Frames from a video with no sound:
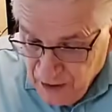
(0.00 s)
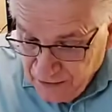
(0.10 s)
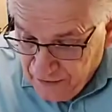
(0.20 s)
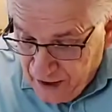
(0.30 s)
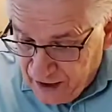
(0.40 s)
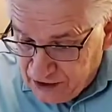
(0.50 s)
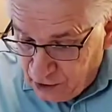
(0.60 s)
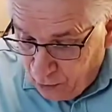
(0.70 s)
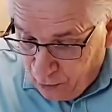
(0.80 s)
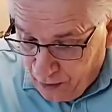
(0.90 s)
Thank you,
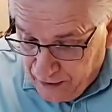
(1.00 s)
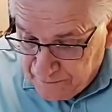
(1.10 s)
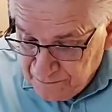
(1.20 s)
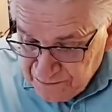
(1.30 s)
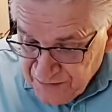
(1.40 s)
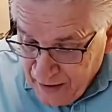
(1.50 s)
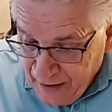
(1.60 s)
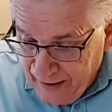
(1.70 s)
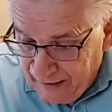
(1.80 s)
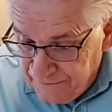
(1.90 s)
Lord.
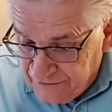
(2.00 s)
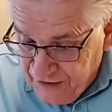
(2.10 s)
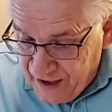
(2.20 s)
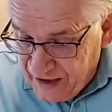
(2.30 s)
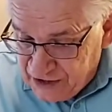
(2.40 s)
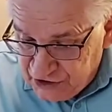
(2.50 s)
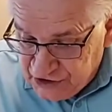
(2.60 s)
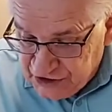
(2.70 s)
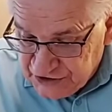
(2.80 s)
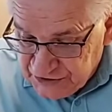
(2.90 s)
And thank you,
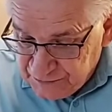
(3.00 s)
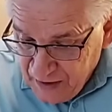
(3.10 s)
Jesus.